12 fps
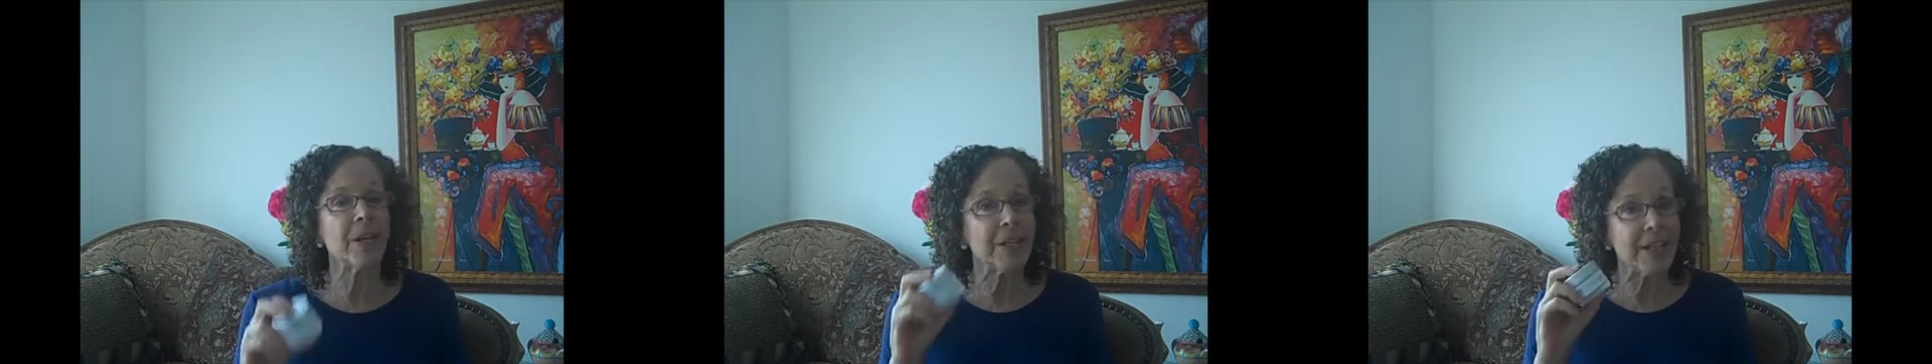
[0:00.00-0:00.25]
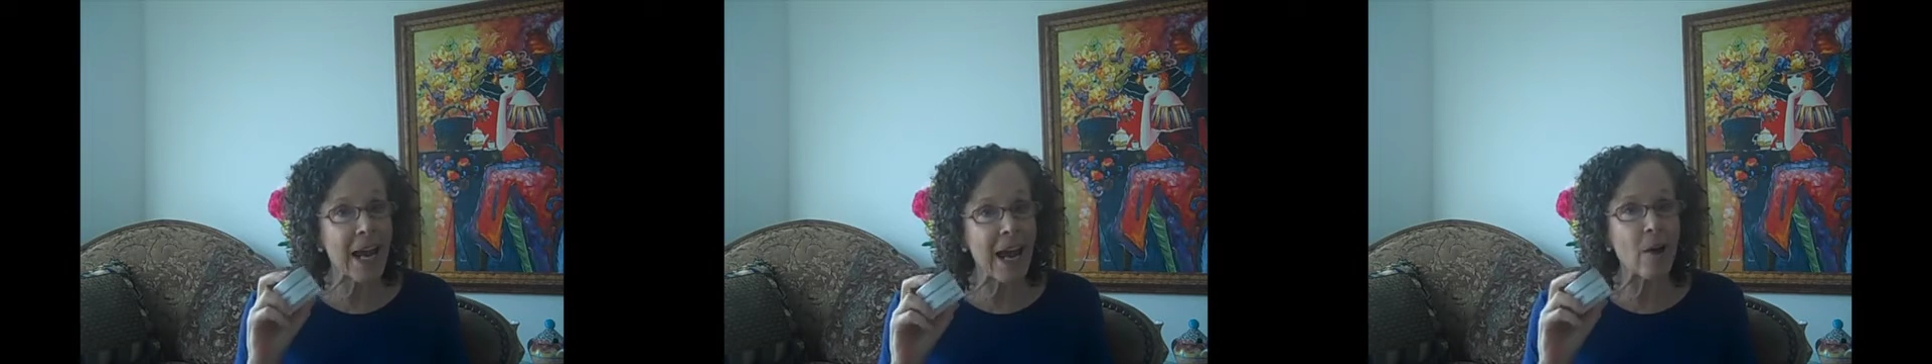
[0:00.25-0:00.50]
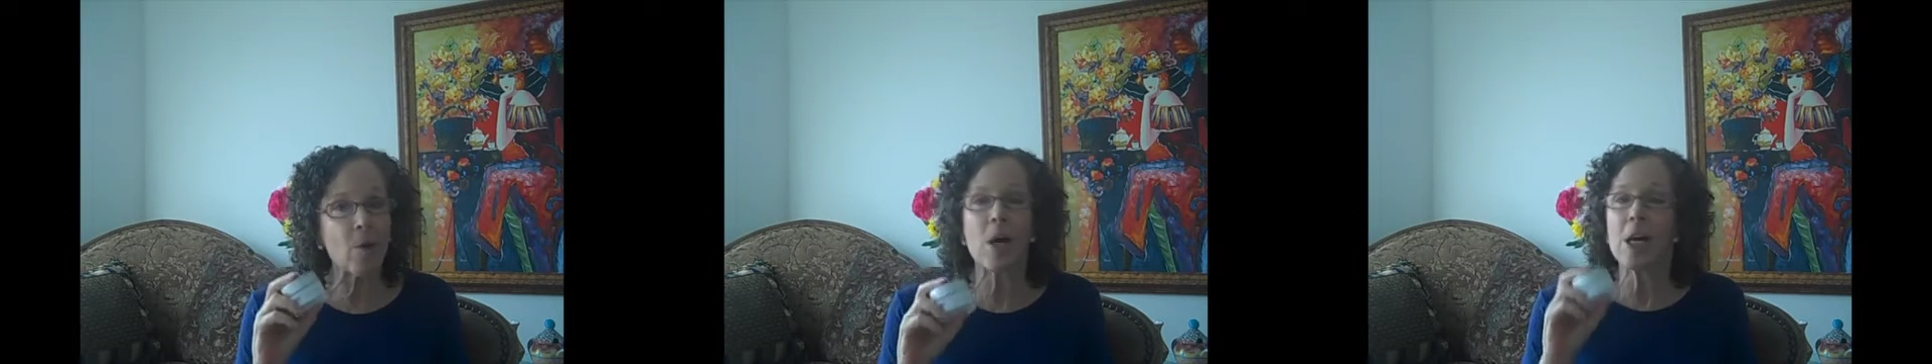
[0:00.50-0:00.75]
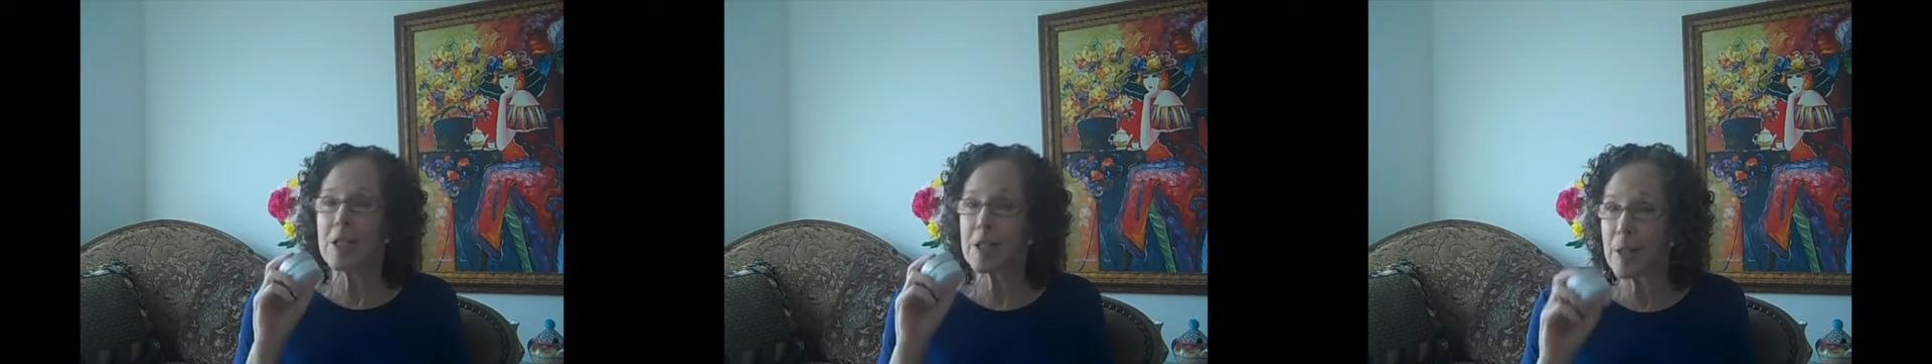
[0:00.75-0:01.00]
Now,
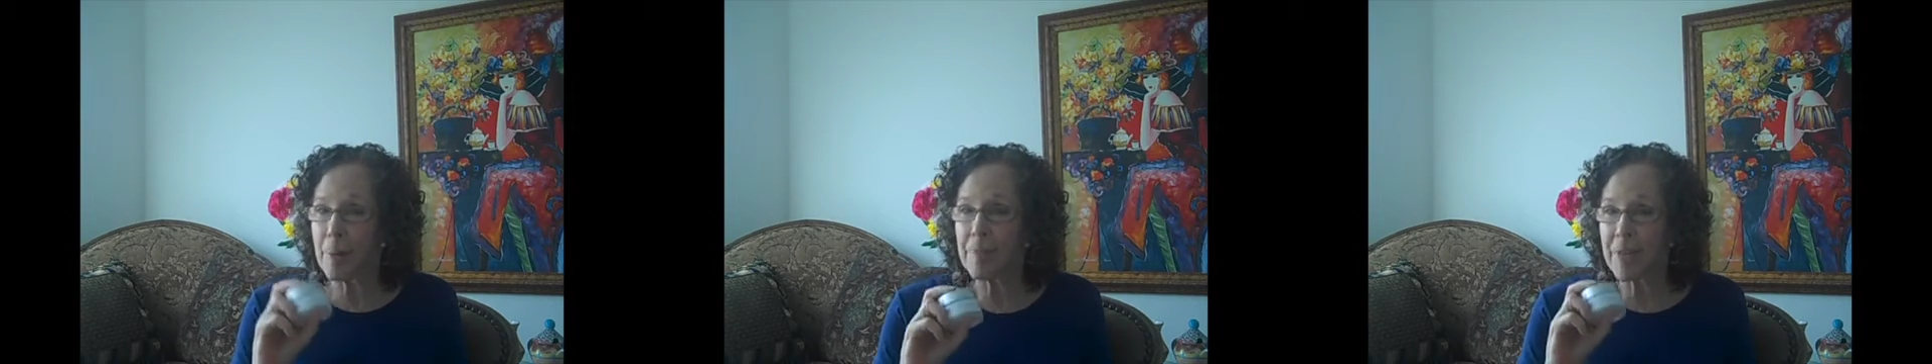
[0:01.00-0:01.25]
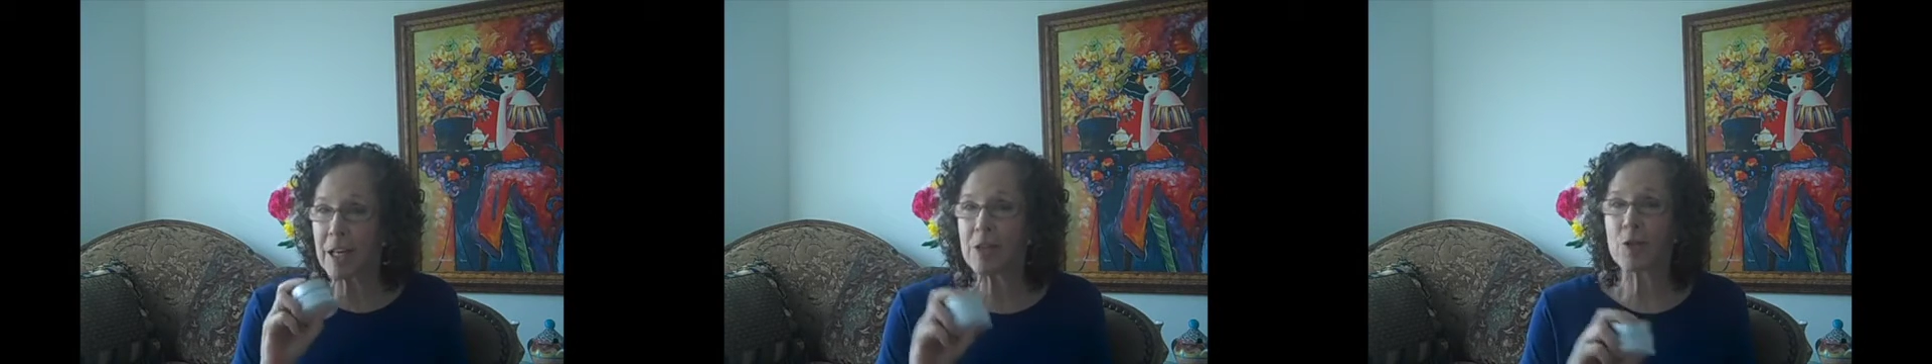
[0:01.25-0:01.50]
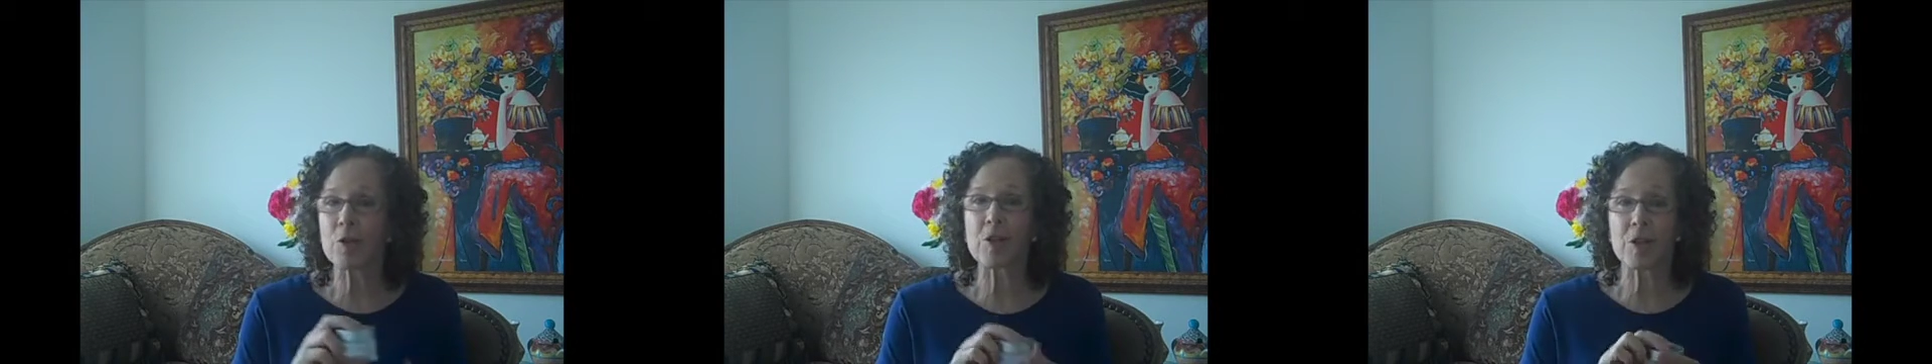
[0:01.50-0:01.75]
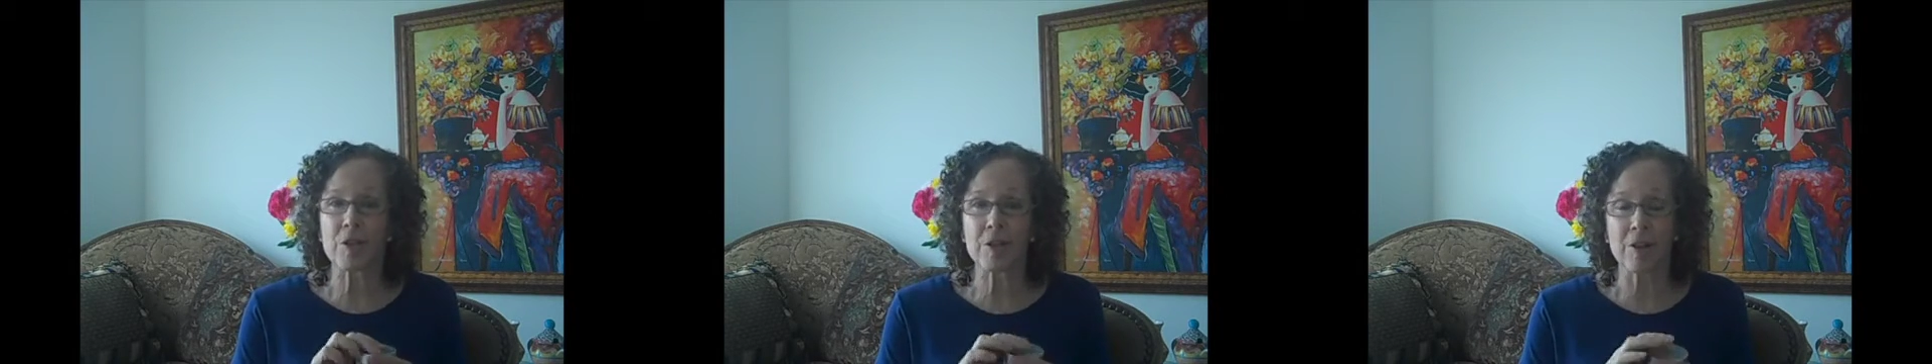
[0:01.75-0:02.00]
some things are
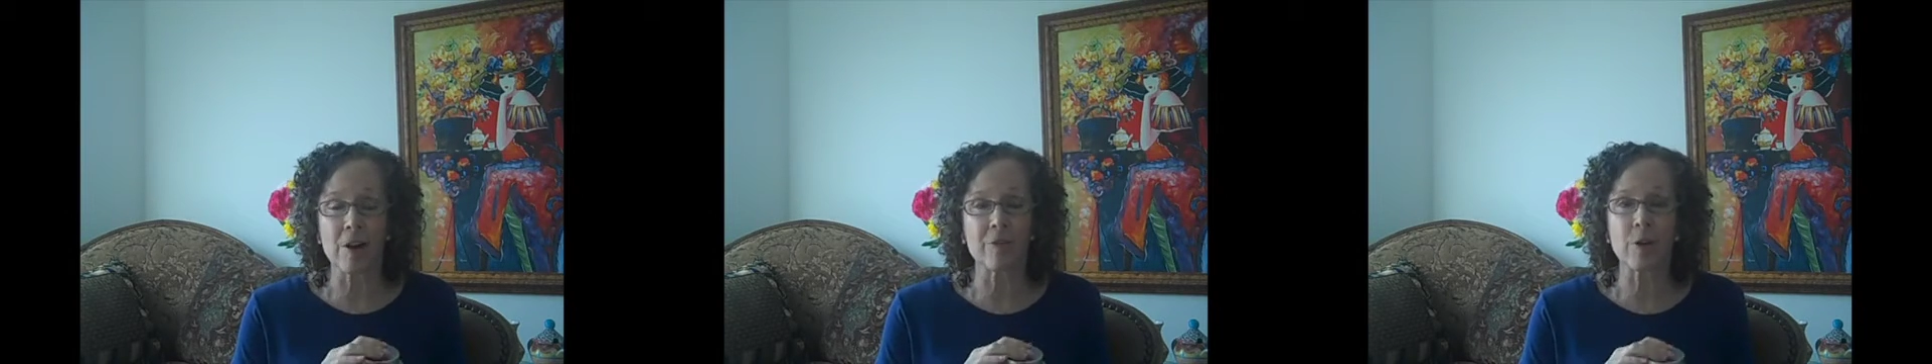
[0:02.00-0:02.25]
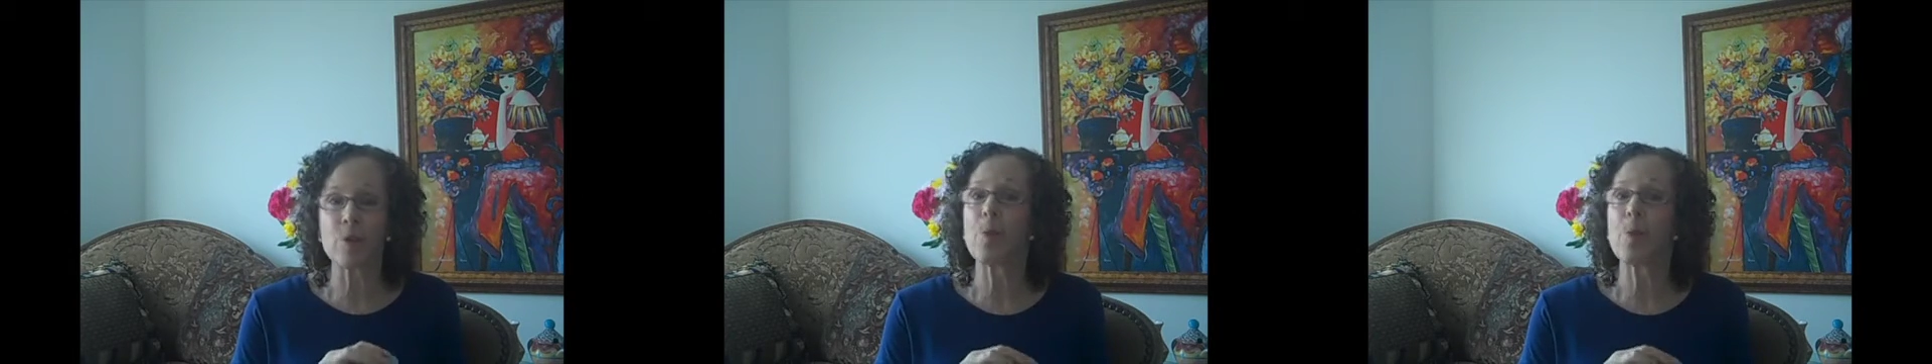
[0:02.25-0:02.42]
discovered